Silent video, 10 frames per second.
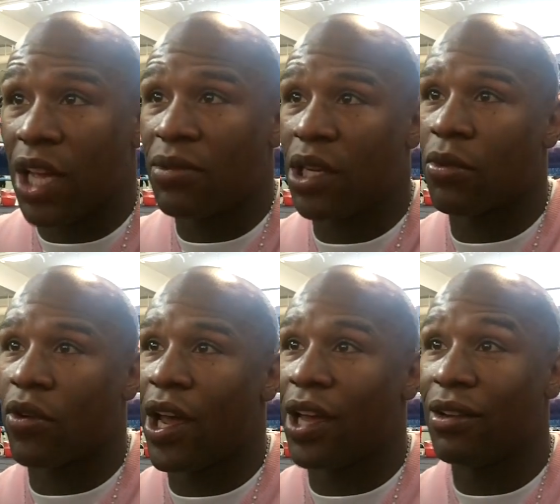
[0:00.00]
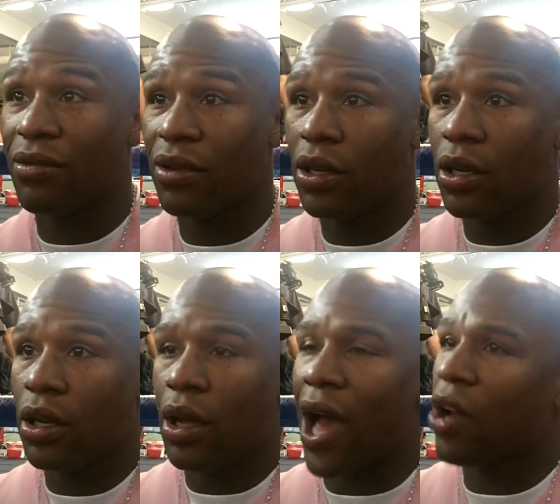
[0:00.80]
the MGM Grand.
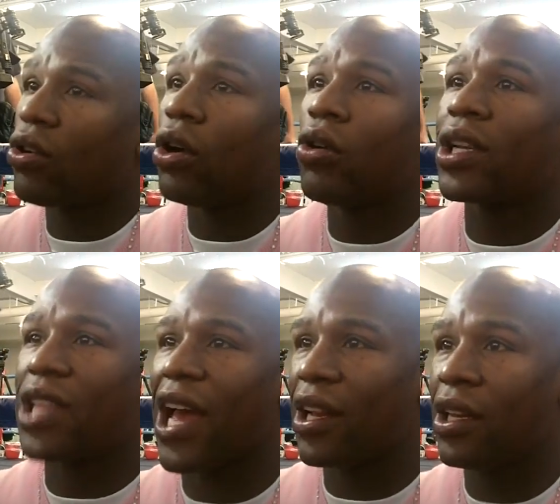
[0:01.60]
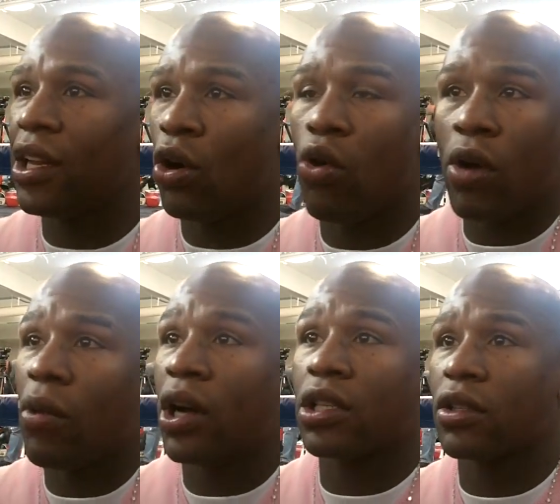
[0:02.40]
I don't know who it
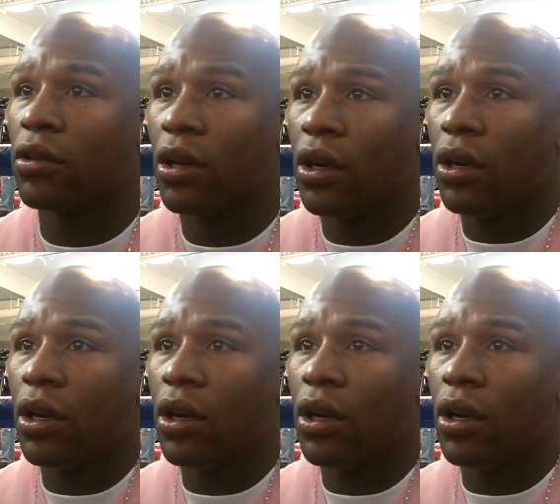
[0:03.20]
was,